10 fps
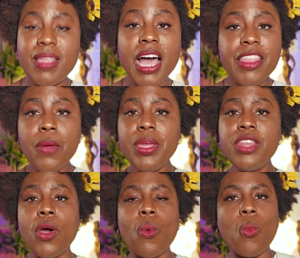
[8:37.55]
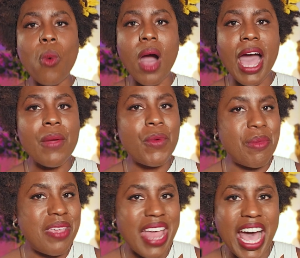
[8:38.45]
Now that we know why
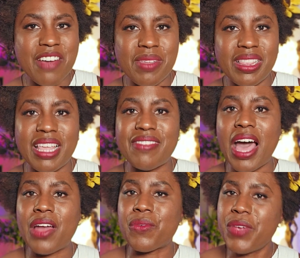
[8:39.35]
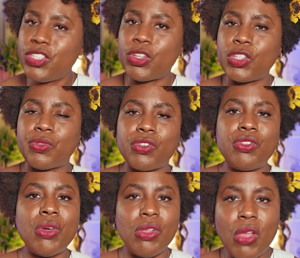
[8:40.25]
women have been left out of research for
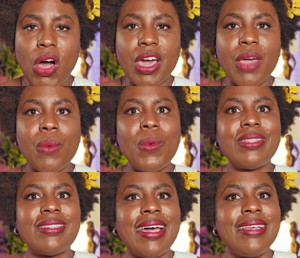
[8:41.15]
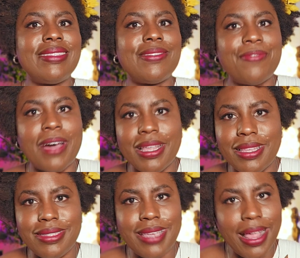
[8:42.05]
so long and what science is
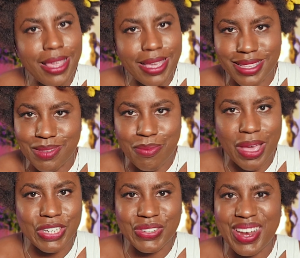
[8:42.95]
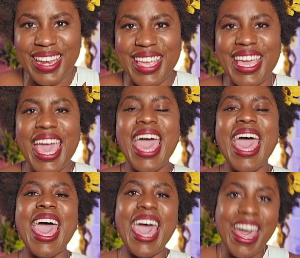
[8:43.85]
finally telling us about training
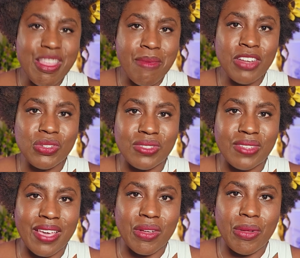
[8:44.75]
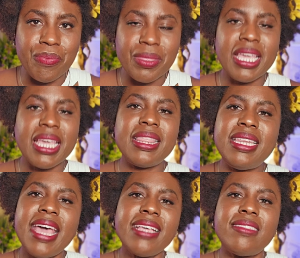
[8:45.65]
and the menstrual cycle, the
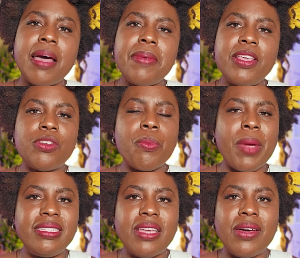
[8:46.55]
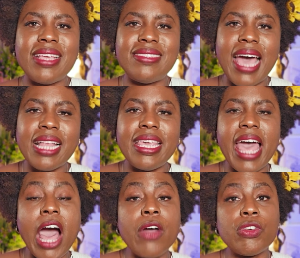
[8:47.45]
next step is to break down exactly
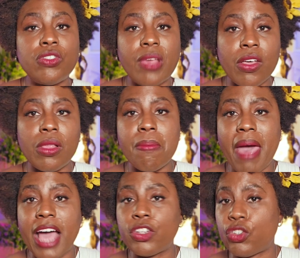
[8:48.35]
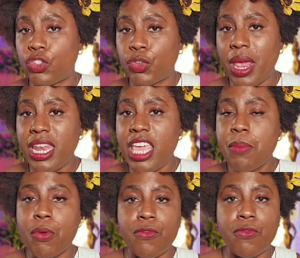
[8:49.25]
how your cycle impacts your
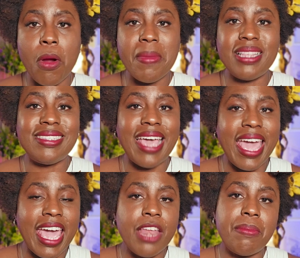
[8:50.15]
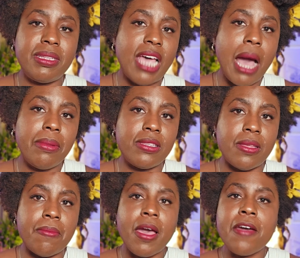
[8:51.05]
training, performance, and
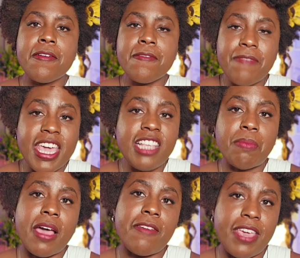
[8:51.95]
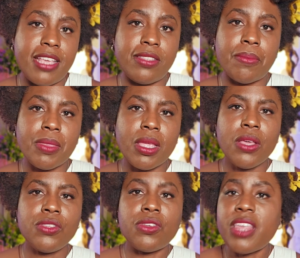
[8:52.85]
metabolism phase by phase
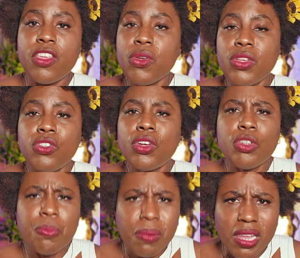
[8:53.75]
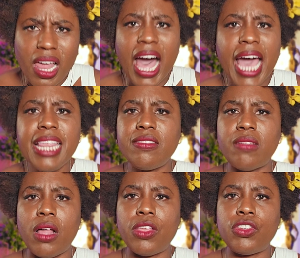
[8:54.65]
so that you can start to apply this
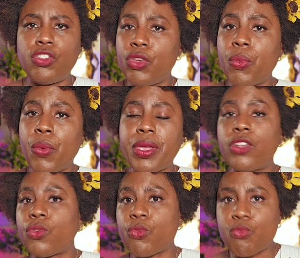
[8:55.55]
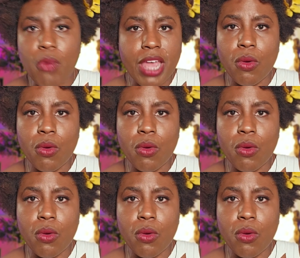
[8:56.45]
knowledge to your workouts right